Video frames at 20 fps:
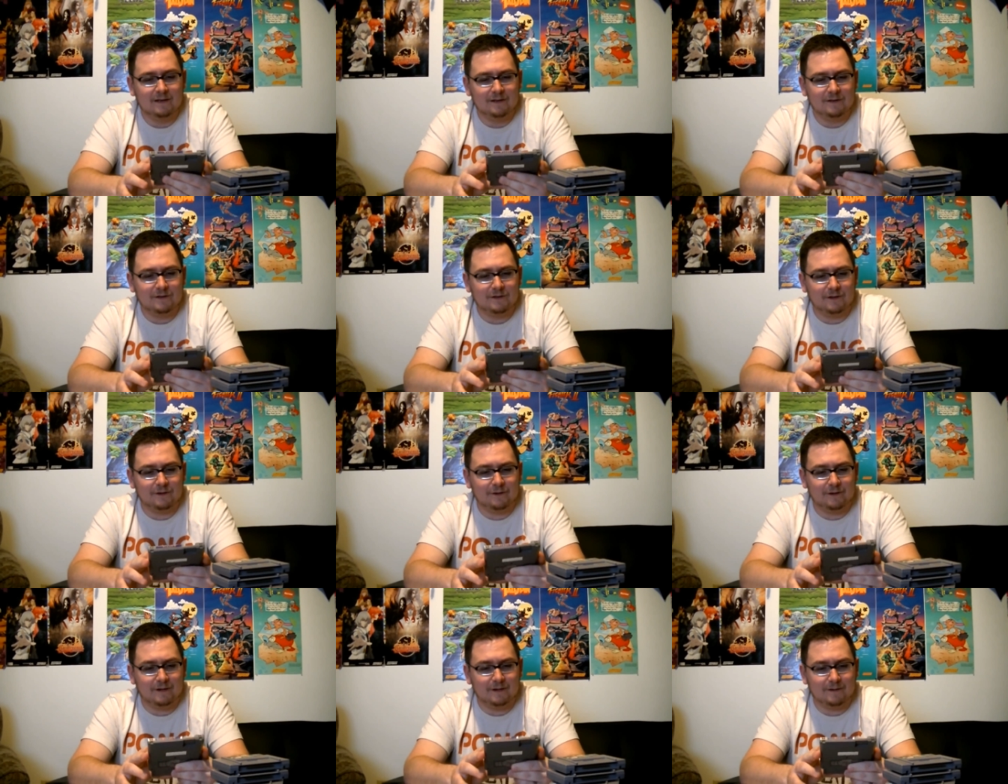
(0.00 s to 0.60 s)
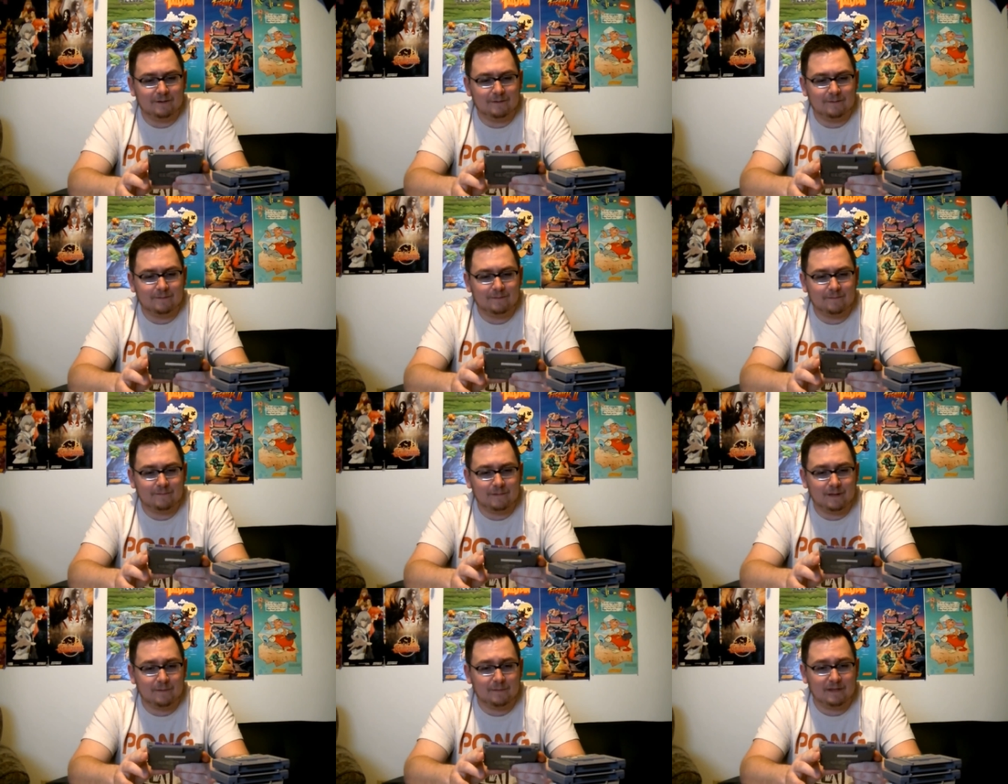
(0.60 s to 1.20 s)
So, uh,
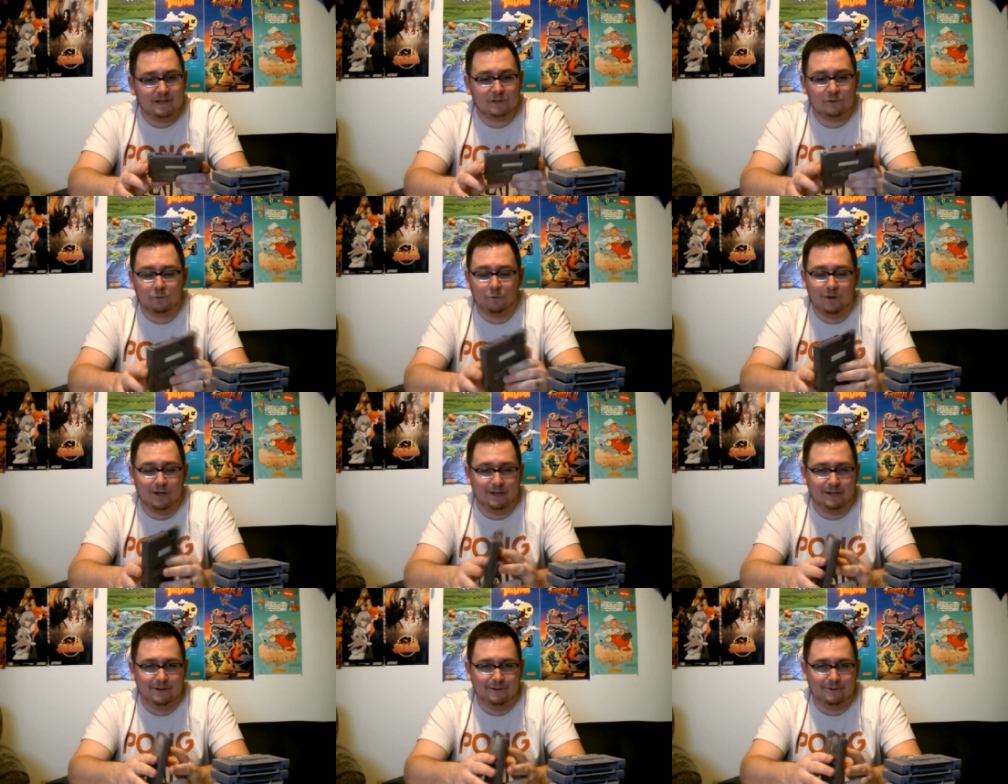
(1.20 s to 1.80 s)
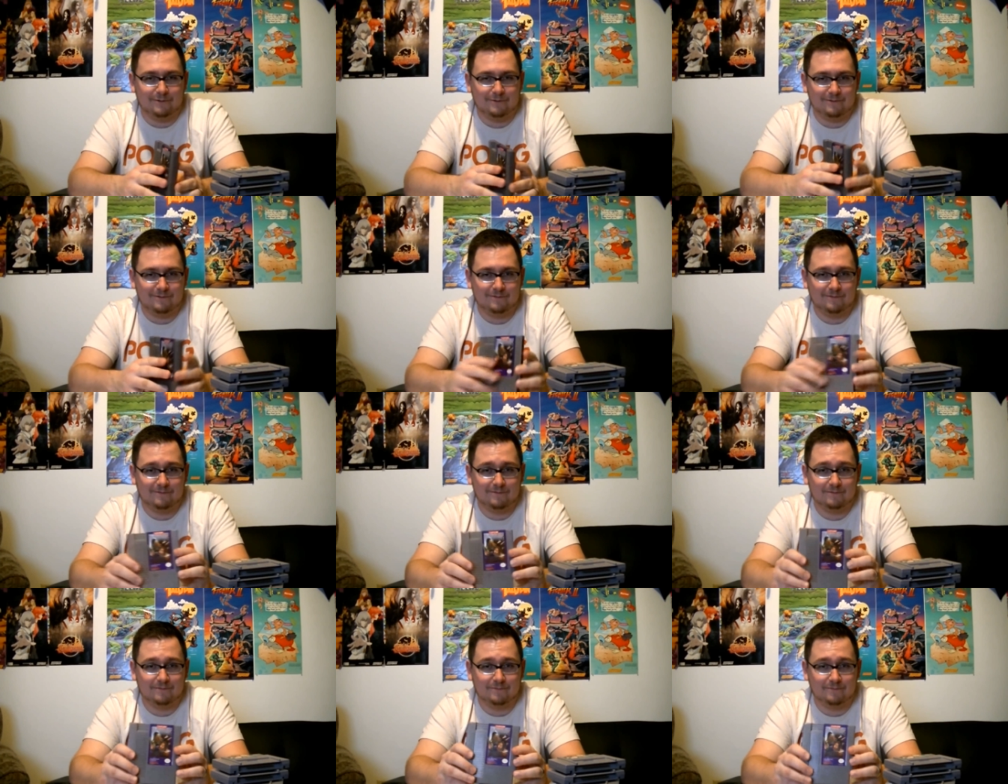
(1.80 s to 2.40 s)
yeah, that's Willow
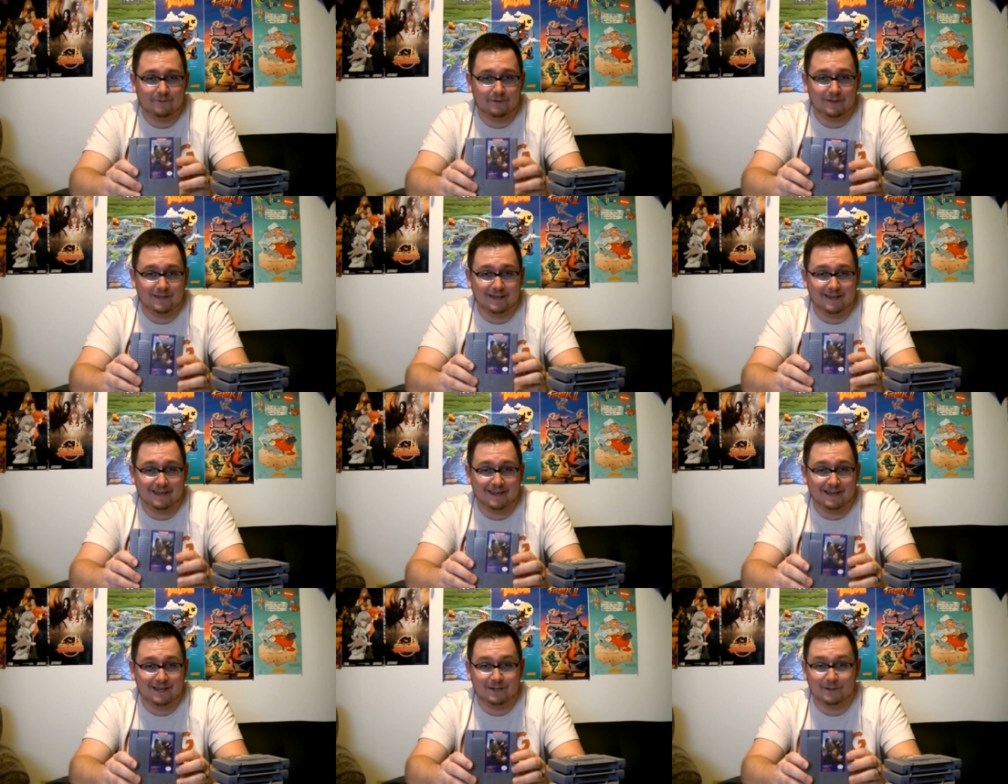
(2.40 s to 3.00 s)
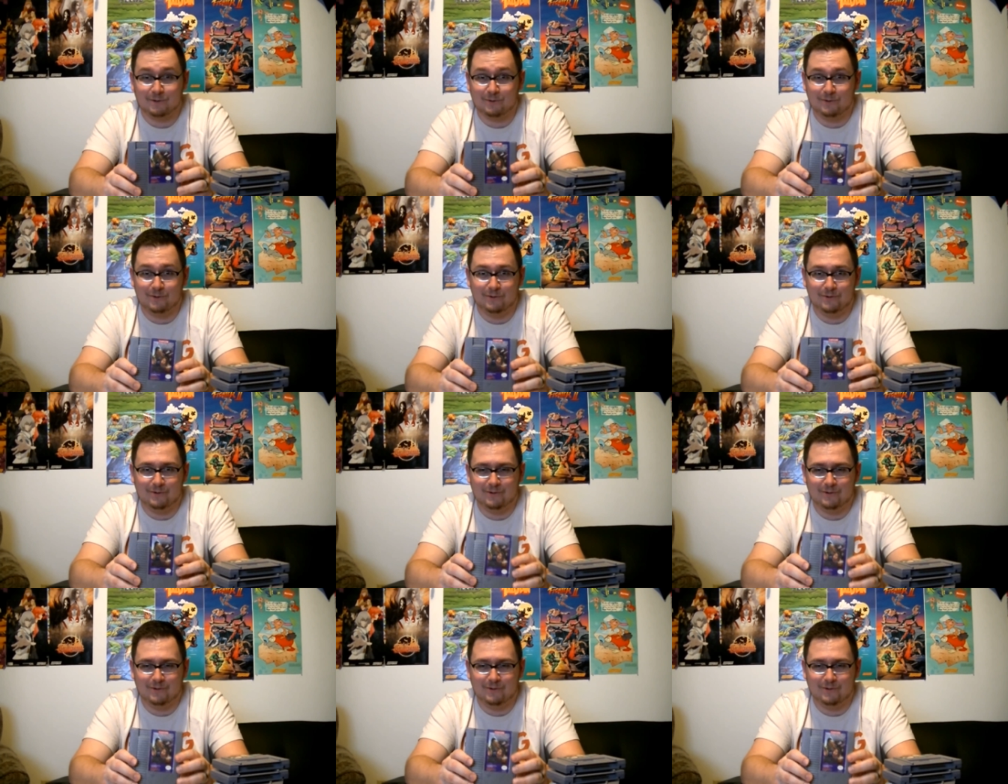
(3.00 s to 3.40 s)
for the NES.